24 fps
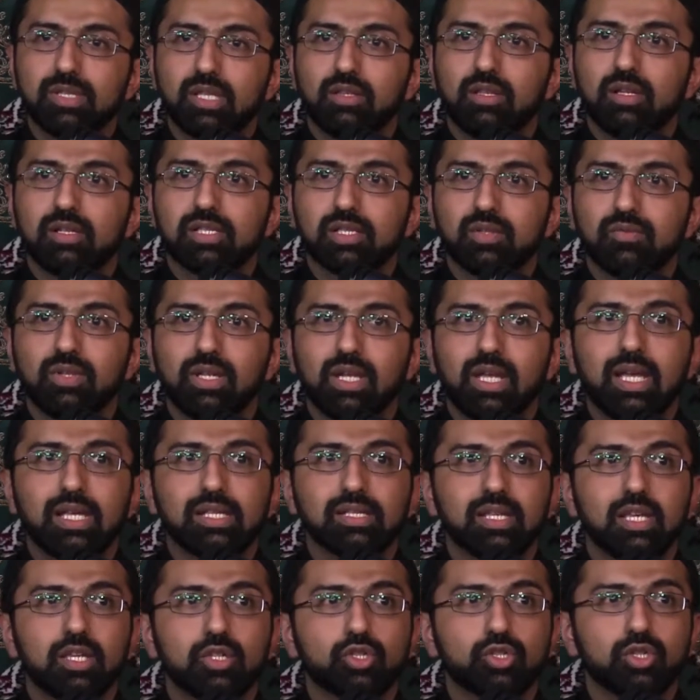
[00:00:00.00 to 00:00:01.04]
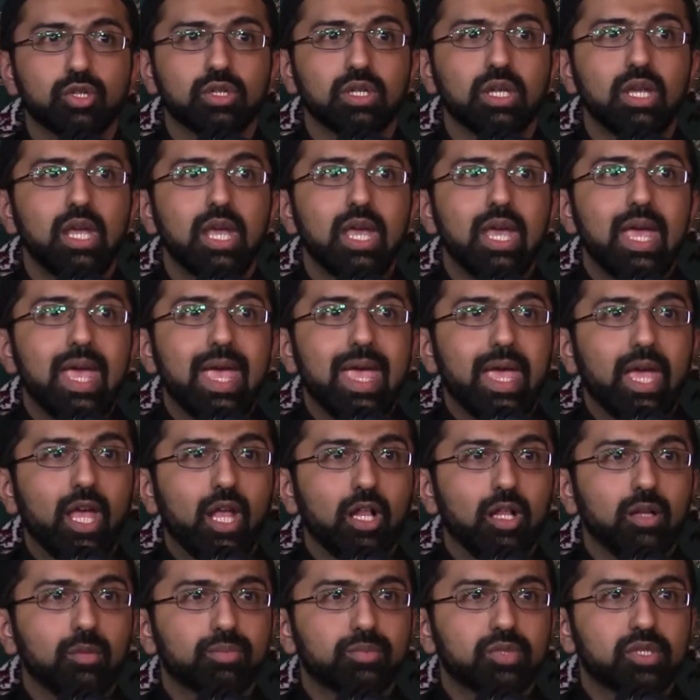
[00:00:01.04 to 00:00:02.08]
their civilization
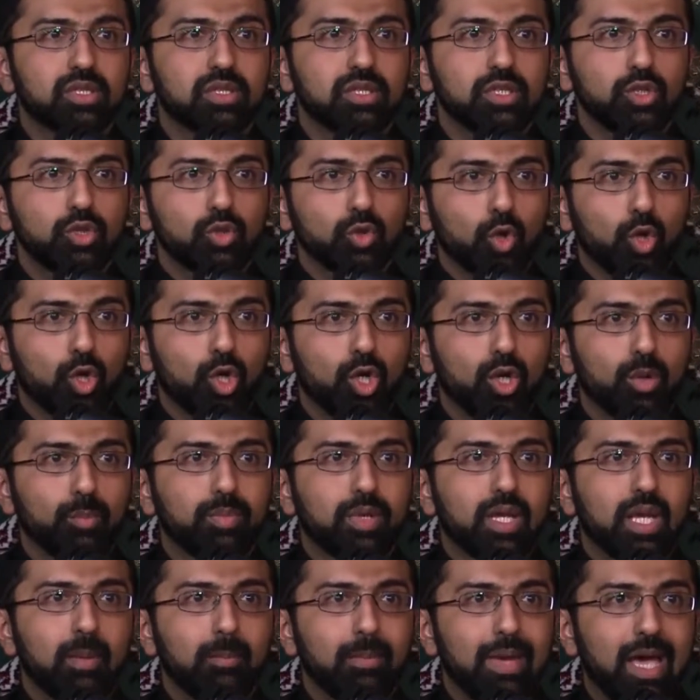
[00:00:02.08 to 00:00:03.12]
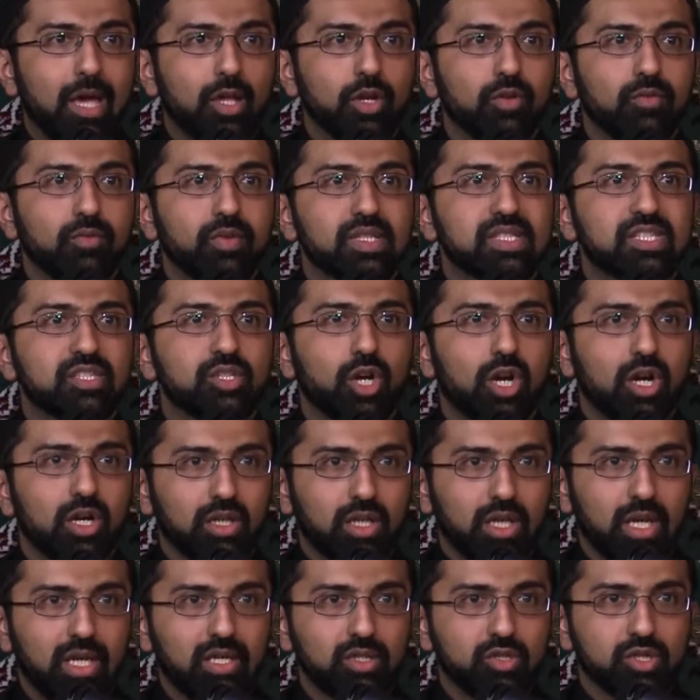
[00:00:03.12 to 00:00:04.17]
helped Europe come out of its
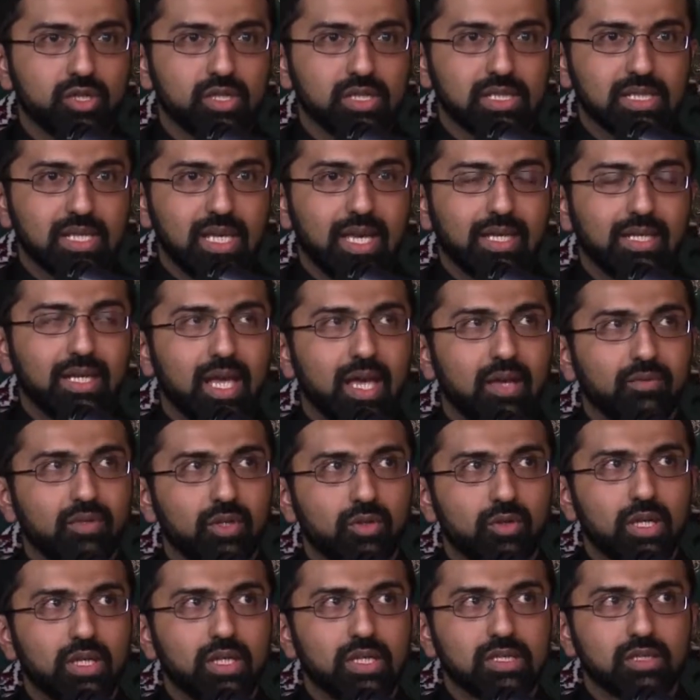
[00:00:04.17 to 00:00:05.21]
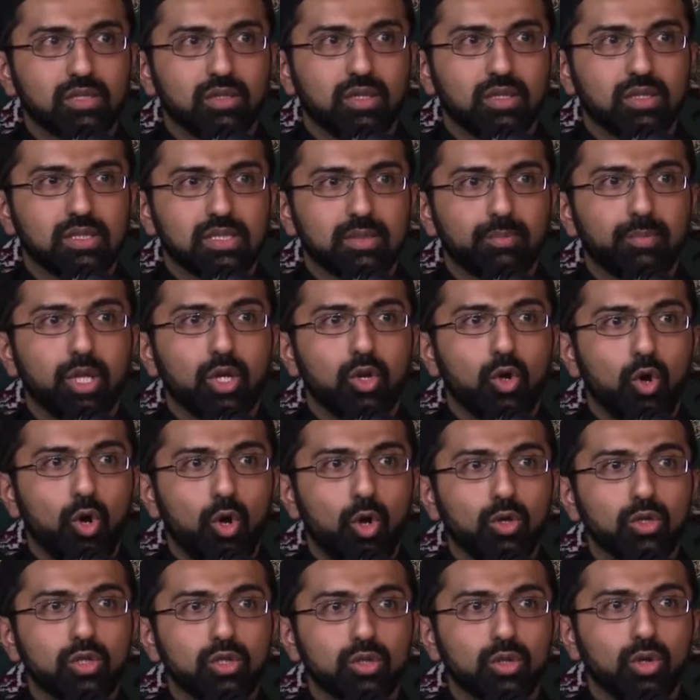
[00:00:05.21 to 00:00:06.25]
dark ages and have the Renaissance. But
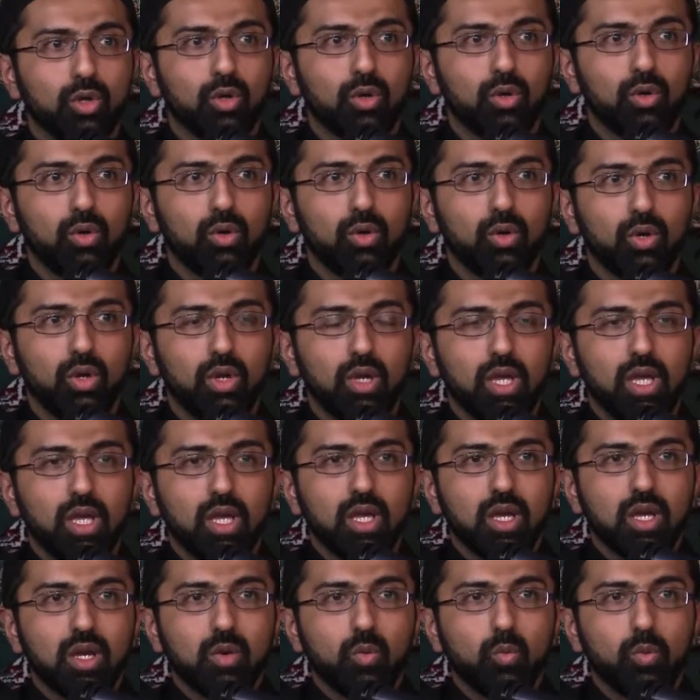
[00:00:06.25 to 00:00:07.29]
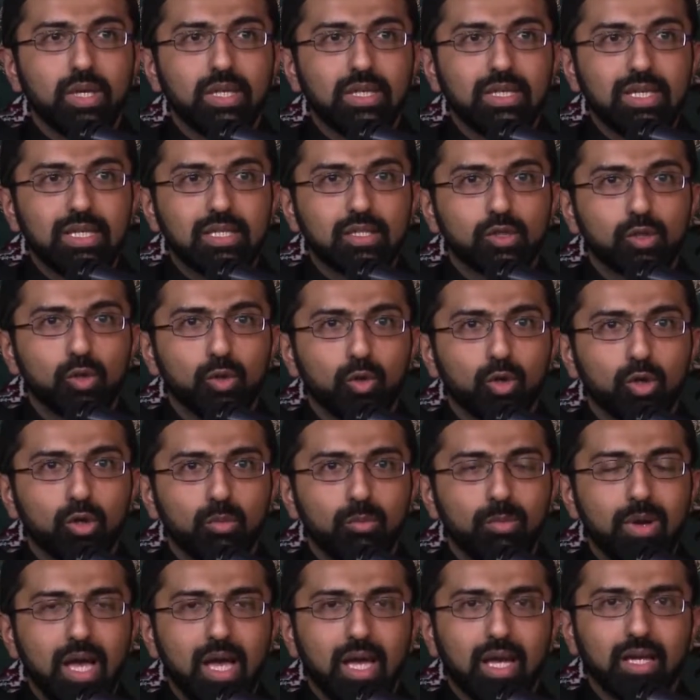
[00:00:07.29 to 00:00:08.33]
also, we need to
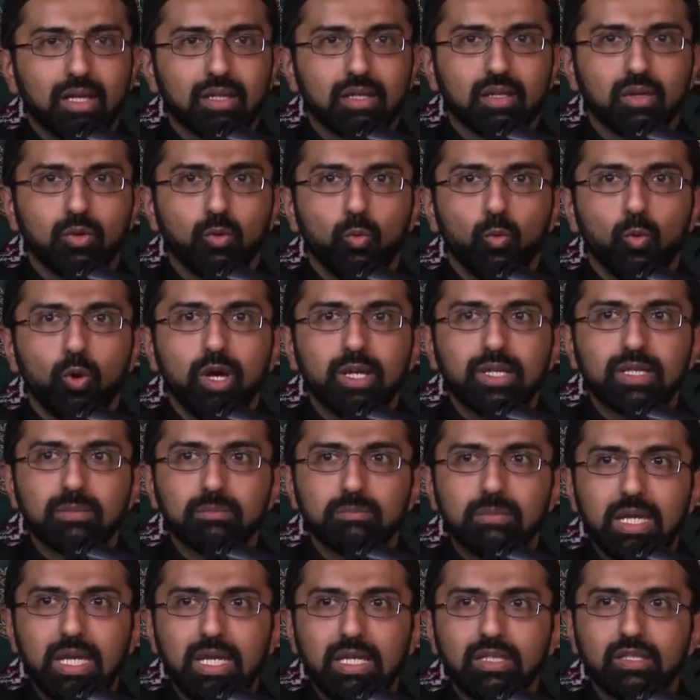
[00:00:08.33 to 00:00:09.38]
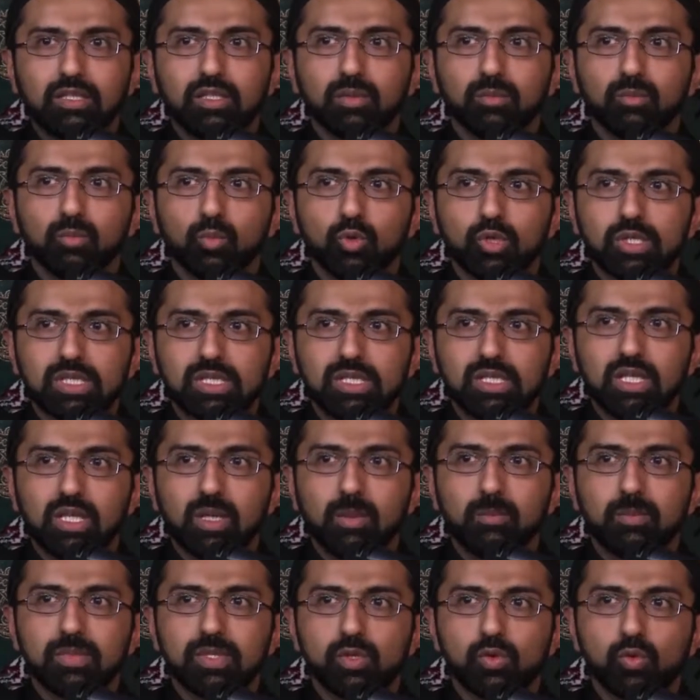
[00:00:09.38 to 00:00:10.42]
look back. What made the
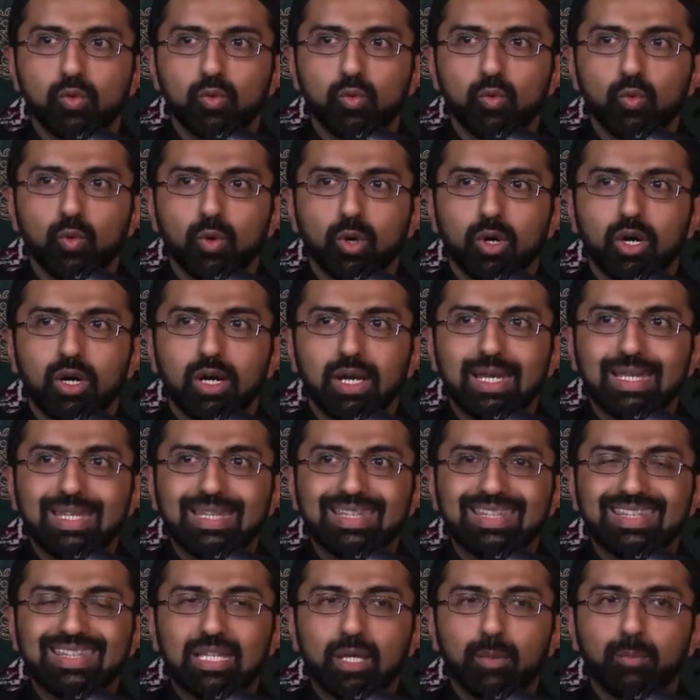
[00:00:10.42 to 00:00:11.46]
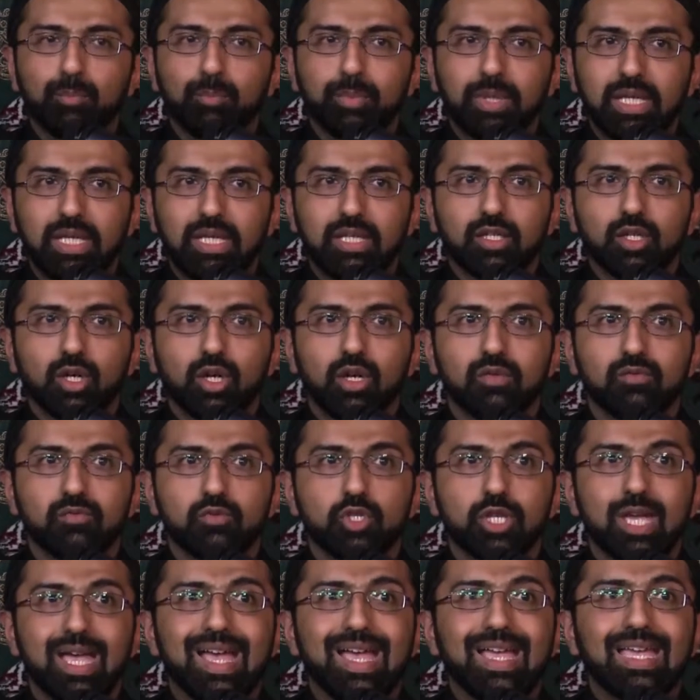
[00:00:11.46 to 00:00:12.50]
Muslims who were in the peak of
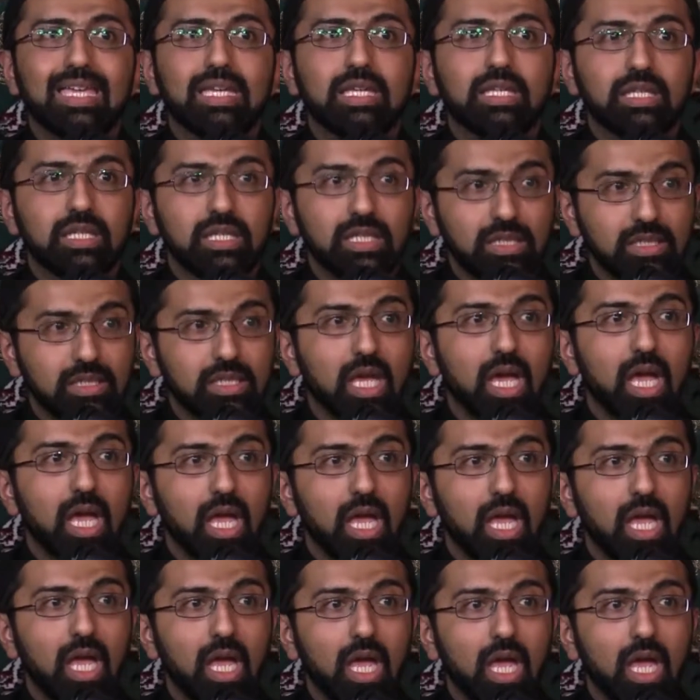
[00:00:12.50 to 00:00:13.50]
Jahiliyyah